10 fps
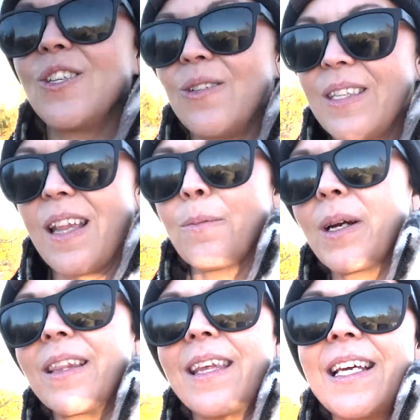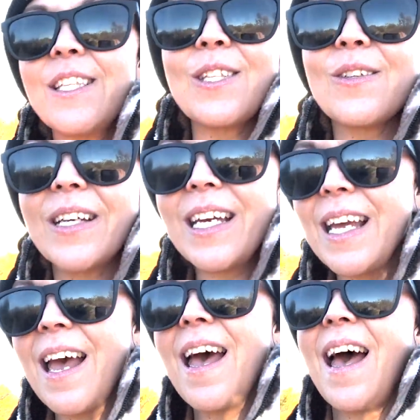to celebrate the history
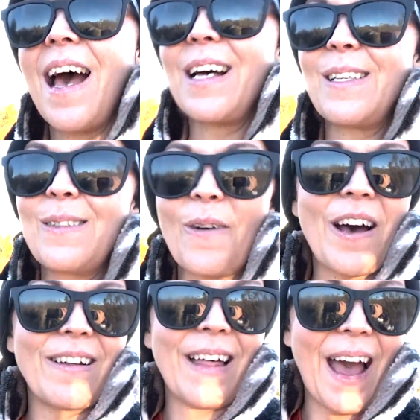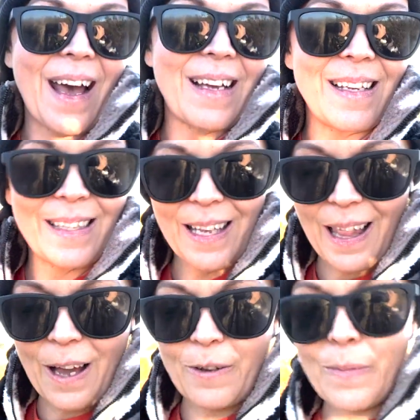as well as
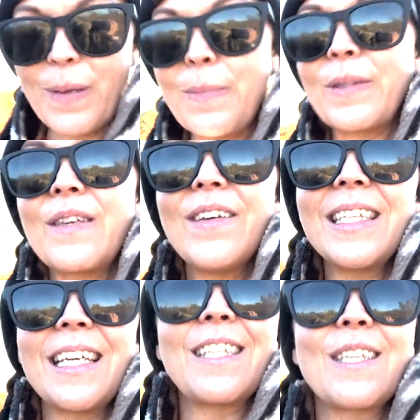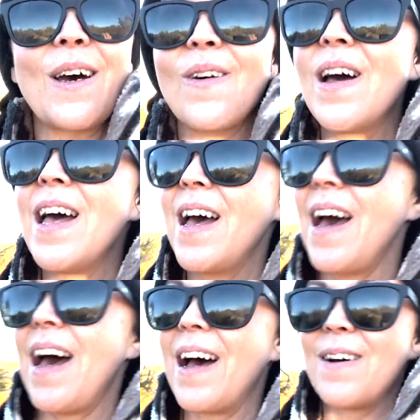allow people to visit. So
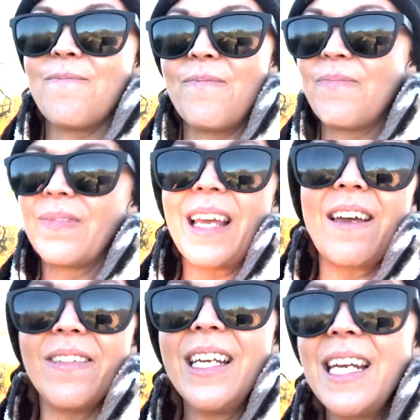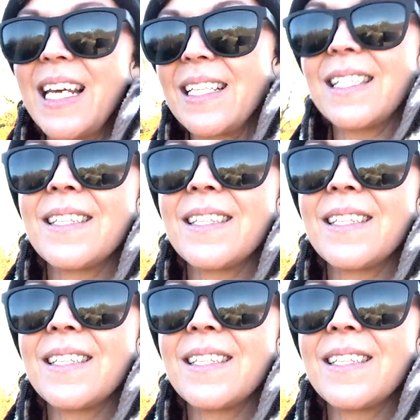Finny is